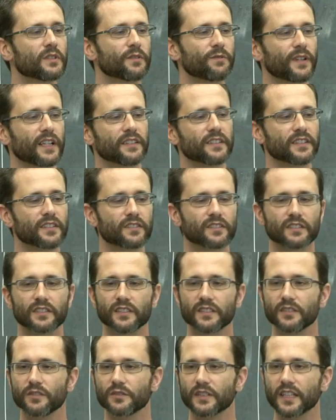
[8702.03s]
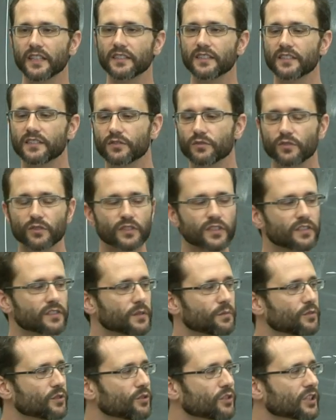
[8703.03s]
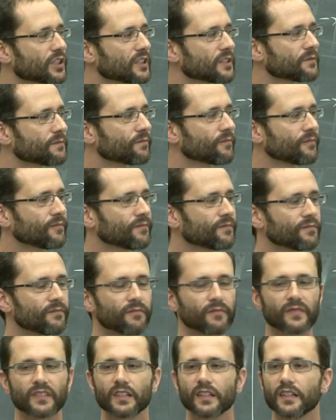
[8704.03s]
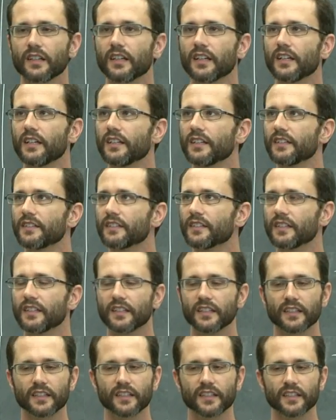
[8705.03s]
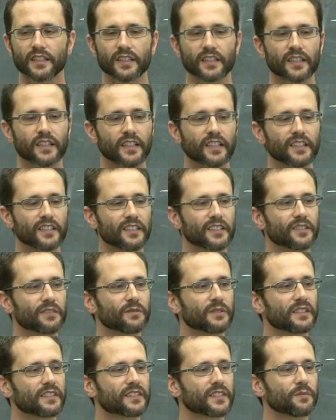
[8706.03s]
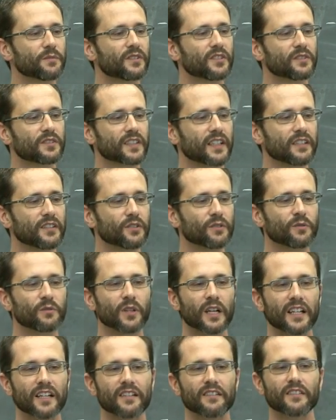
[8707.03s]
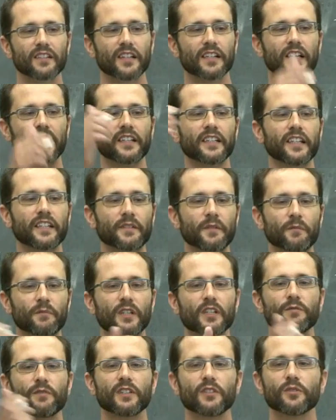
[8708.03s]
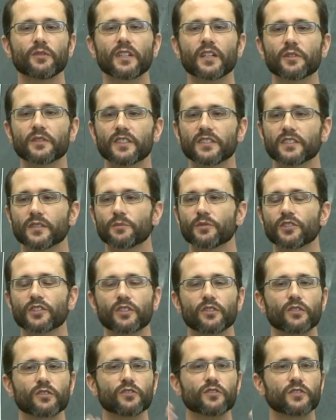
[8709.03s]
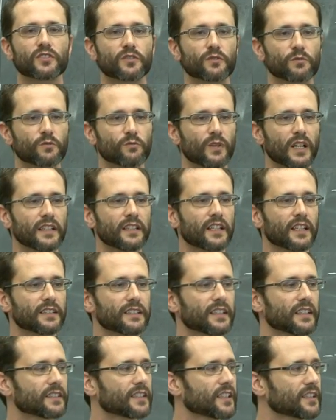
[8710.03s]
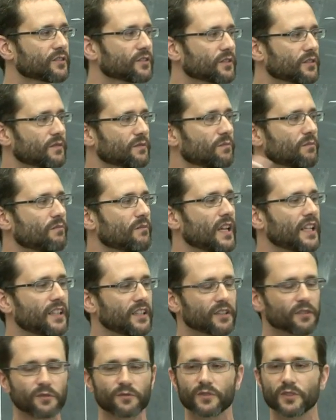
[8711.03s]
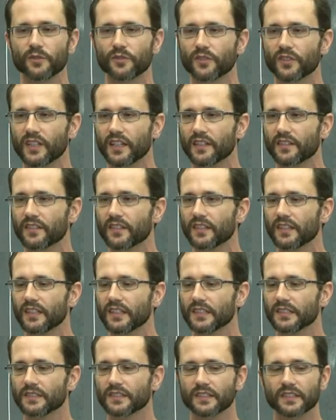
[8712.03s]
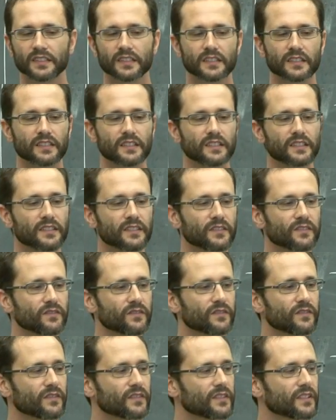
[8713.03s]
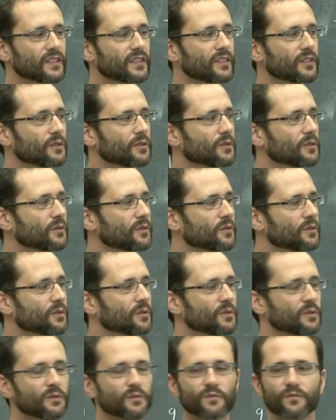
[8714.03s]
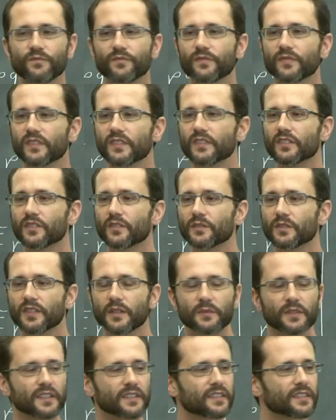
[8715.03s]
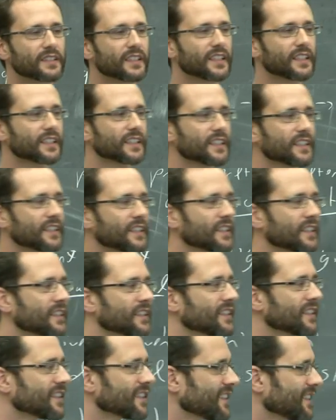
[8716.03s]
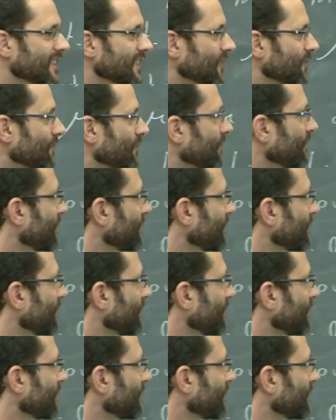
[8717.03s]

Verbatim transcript: define this, uh, you take this pseudo distribution, and uh, and it will seem to tell you, hey, I am giving you now a distribution not just on one cut like that, on many of those cuts. So, so in some sense, like. Uh,